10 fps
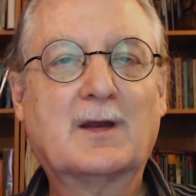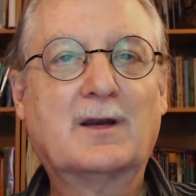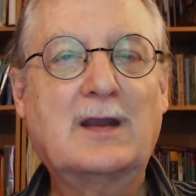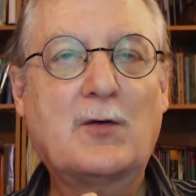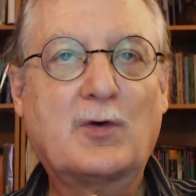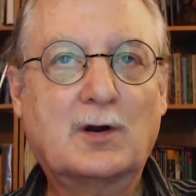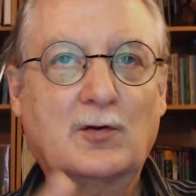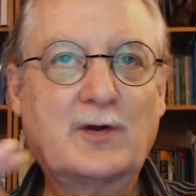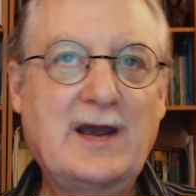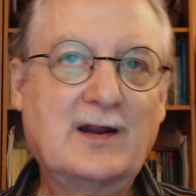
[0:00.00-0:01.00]
Now we're going to
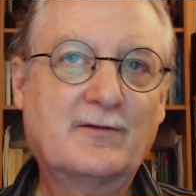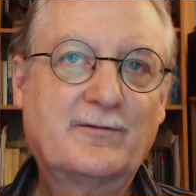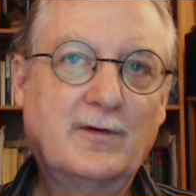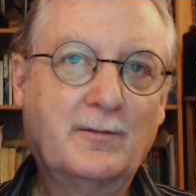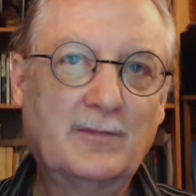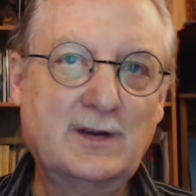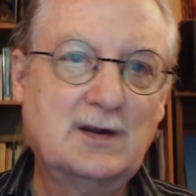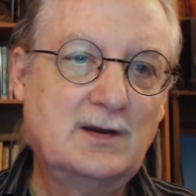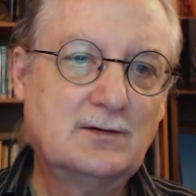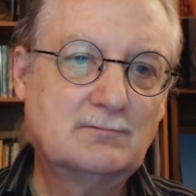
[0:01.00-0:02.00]
look at it from
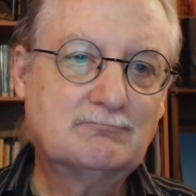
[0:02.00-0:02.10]
the